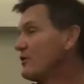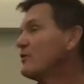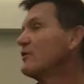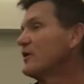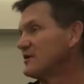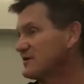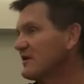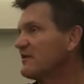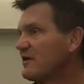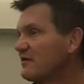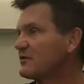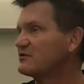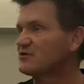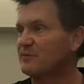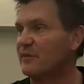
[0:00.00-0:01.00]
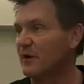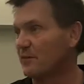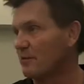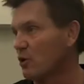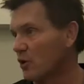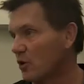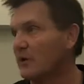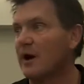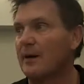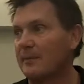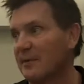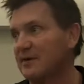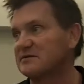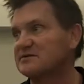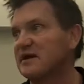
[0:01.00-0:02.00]
know what, there is. I think there should be a moral
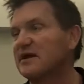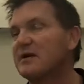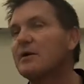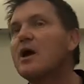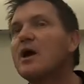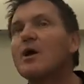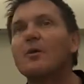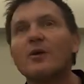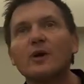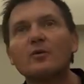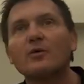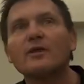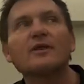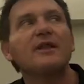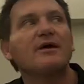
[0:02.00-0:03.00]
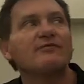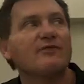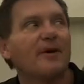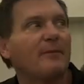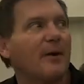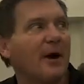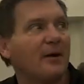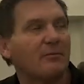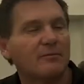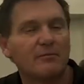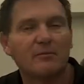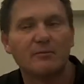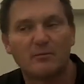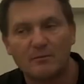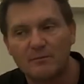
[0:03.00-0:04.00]
compass. And what I really love about
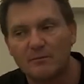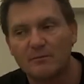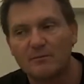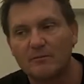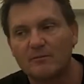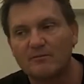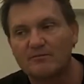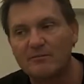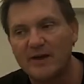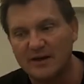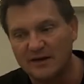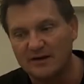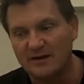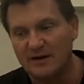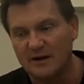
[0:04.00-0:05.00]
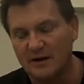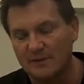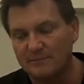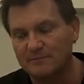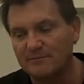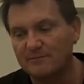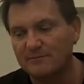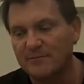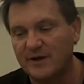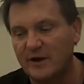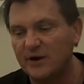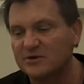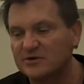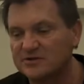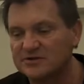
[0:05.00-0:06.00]
making
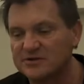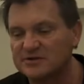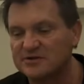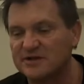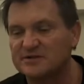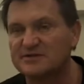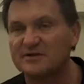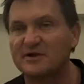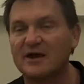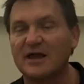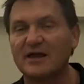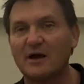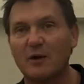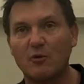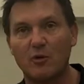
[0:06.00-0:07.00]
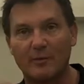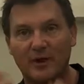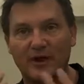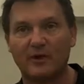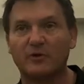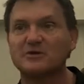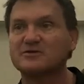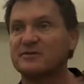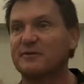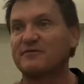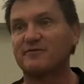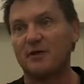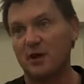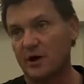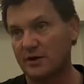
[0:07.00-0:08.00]
characters is I want my heroes to be
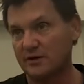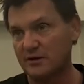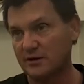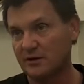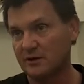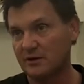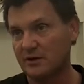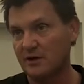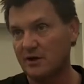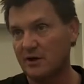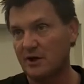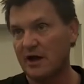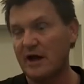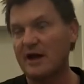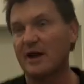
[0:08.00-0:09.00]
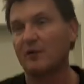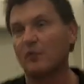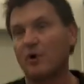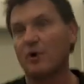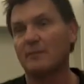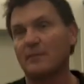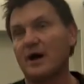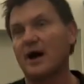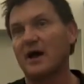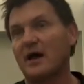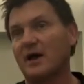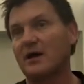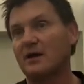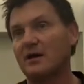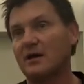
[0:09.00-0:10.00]
flawed, and I want
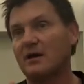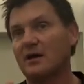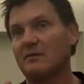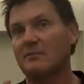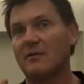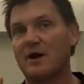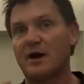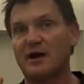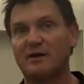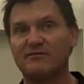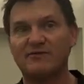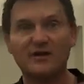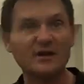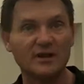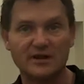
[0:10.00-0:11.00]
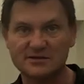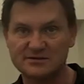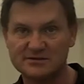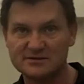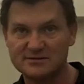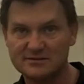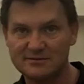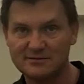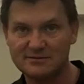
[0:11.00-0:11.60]
my villains